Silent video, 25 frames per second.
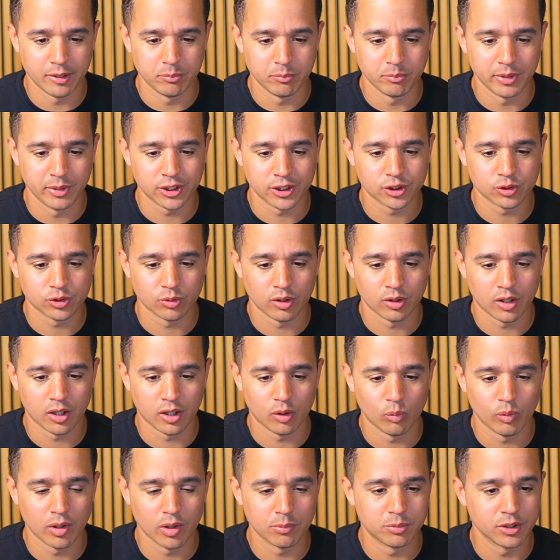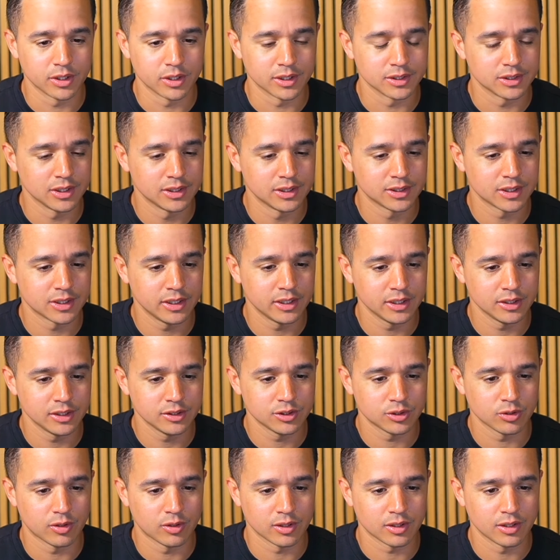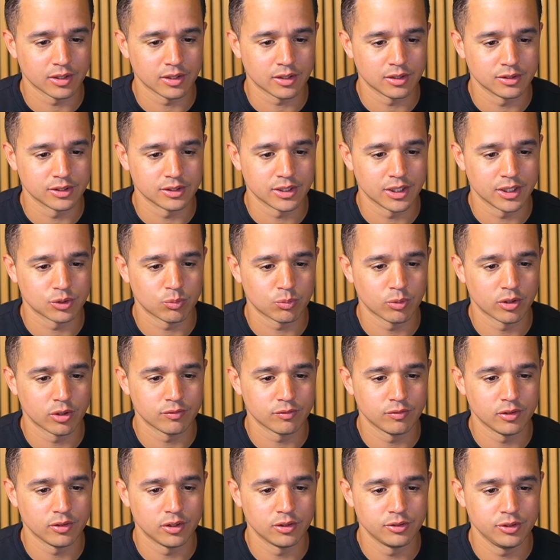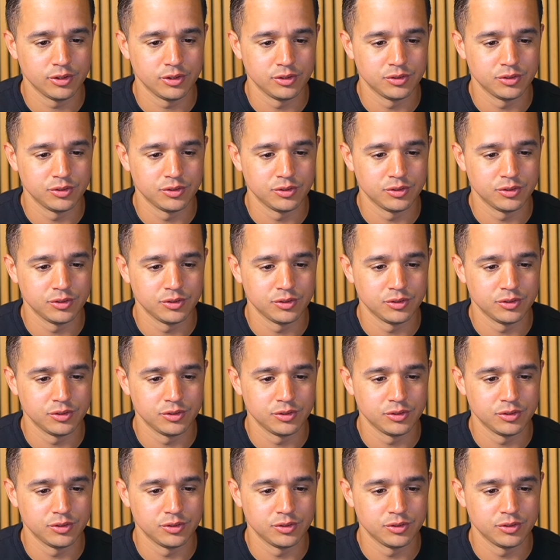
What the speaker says: then make sure our webhook is listening. So I'll click on test workflow.